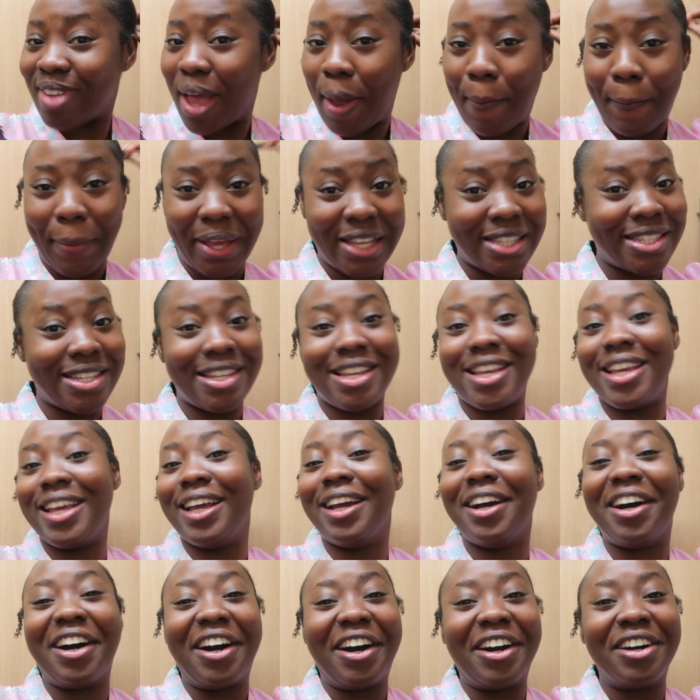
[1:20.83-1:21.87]
a messy
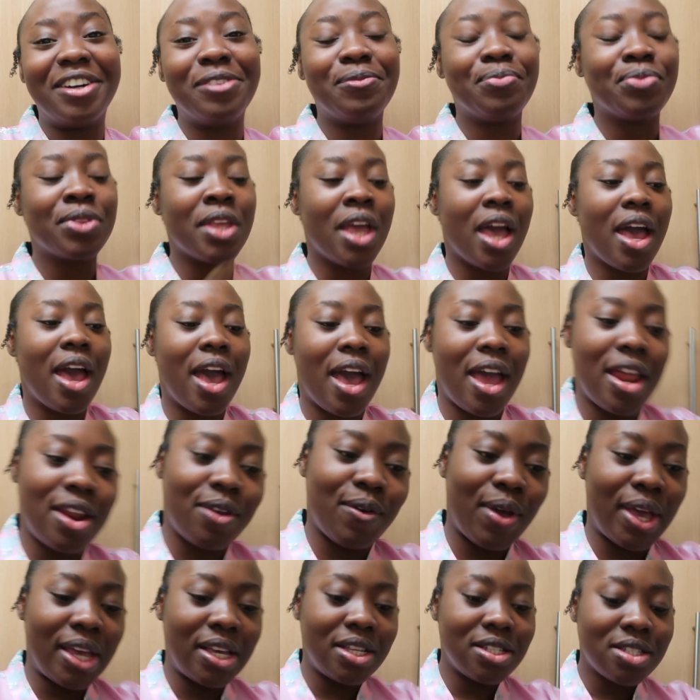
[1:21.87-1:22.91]
eater.
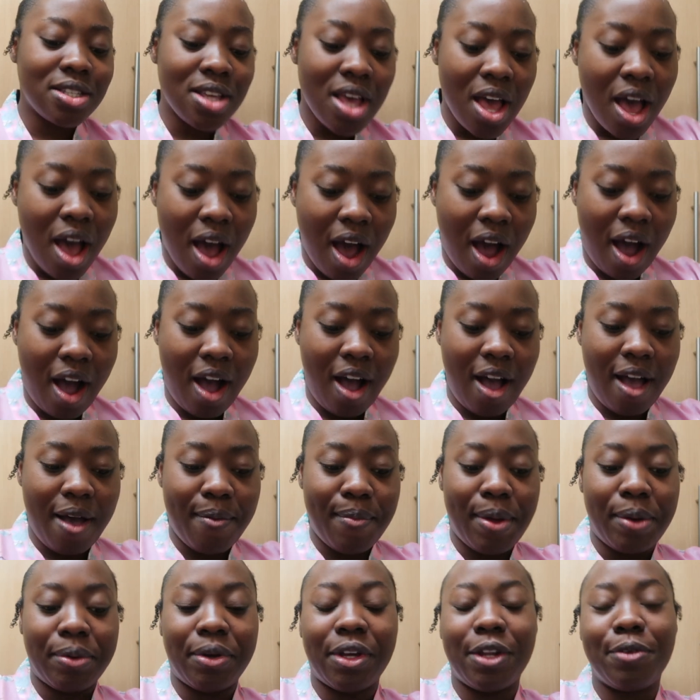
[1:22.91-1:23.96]
Anyways,
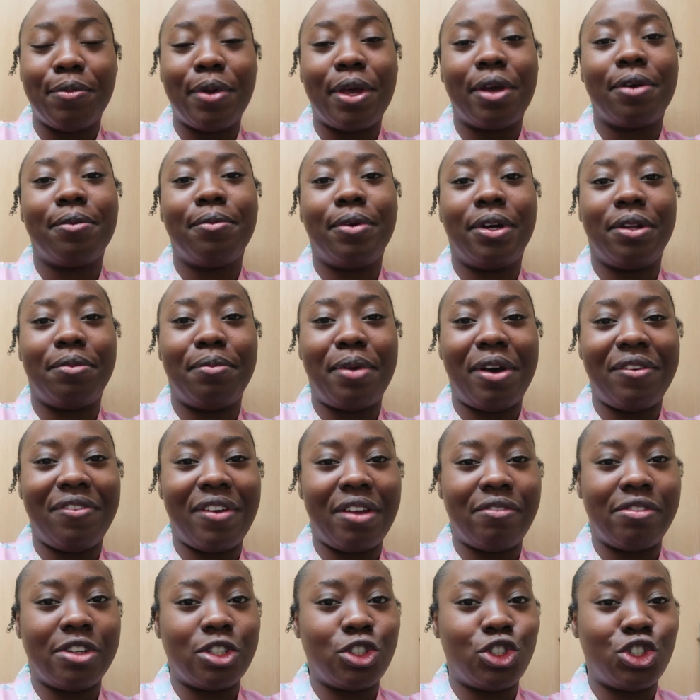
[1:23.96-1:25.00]
I'm gonna make one of my
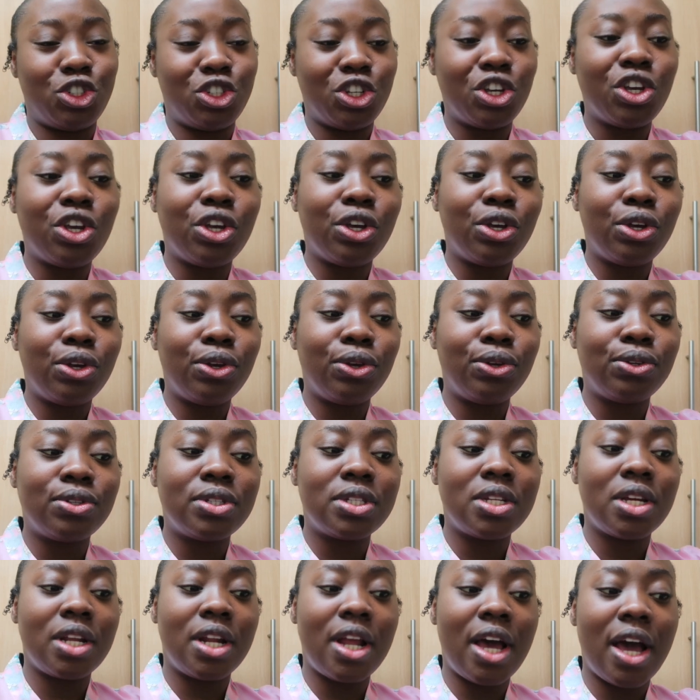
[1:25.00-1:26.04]
favorite stews
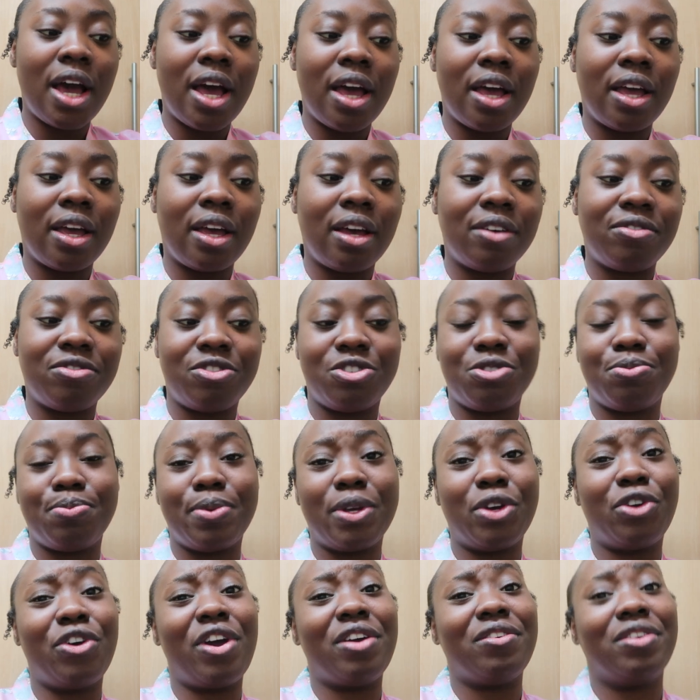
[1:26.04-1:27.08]
tonight. I've just
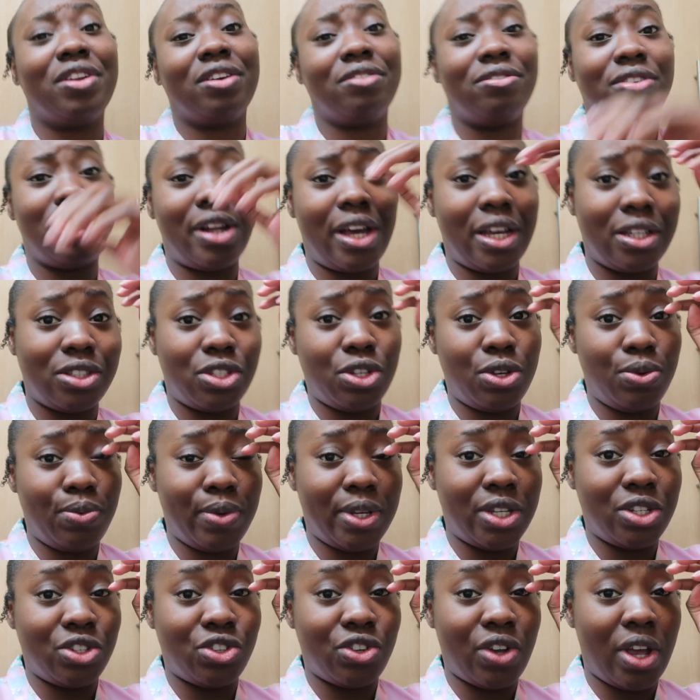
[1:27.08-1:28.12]
been craving it for like 2
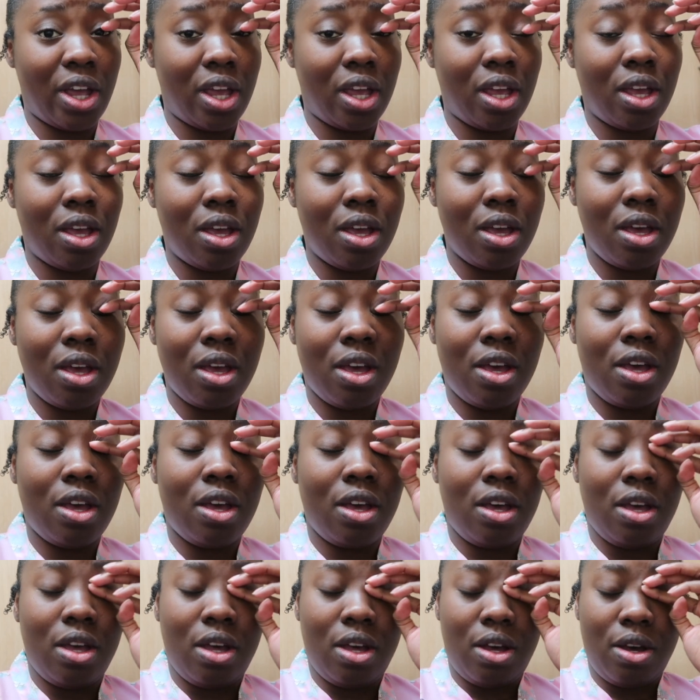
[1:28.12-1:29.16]
weeks straight.
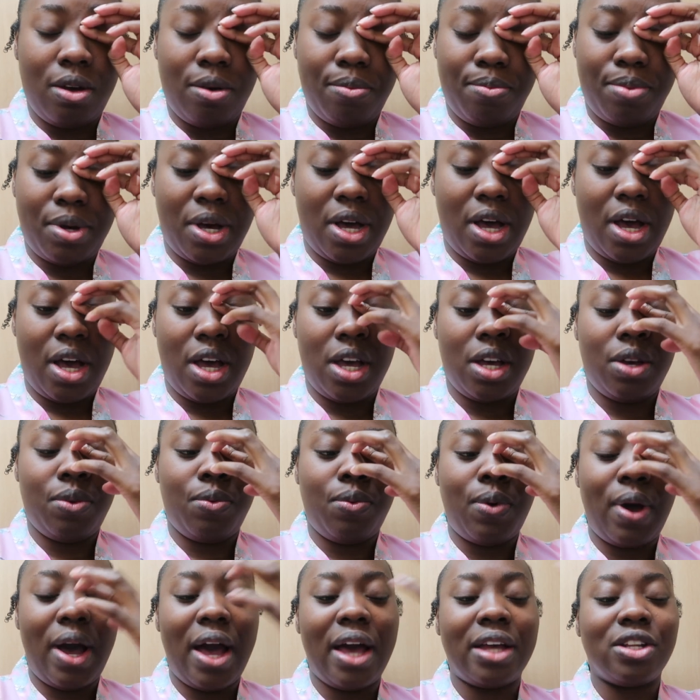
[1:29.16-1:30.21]
But
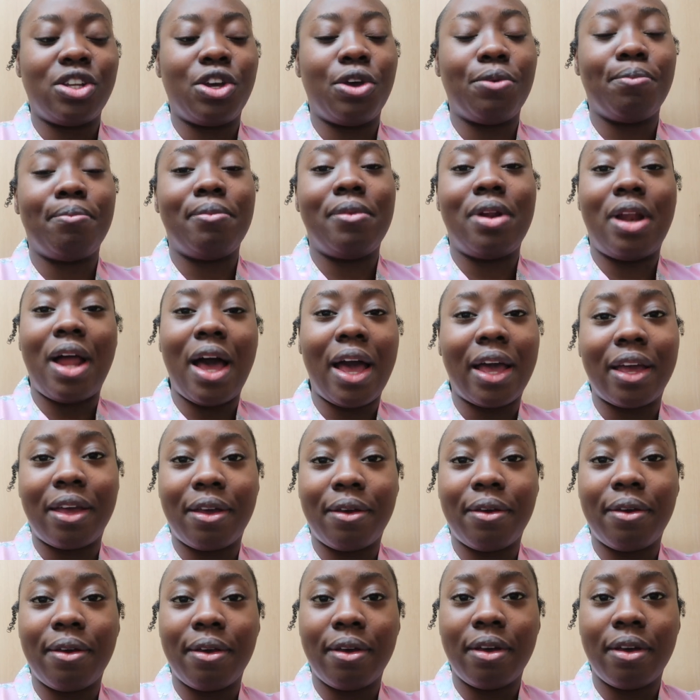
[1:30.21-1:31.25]
why I don't like